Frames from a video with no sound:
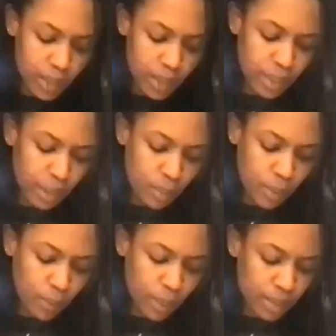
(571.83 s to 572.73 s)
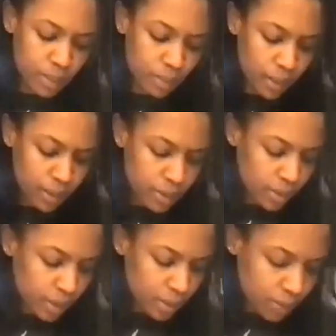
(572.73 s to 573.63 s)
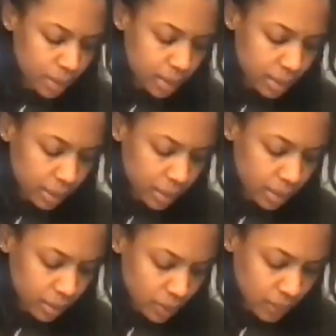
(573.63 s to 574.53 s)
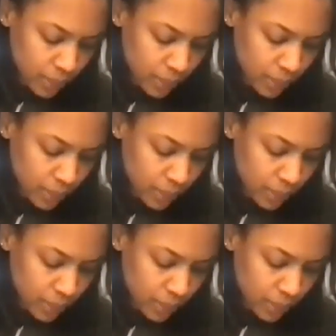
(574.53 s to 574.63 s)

thinking about weights and measure. There's one section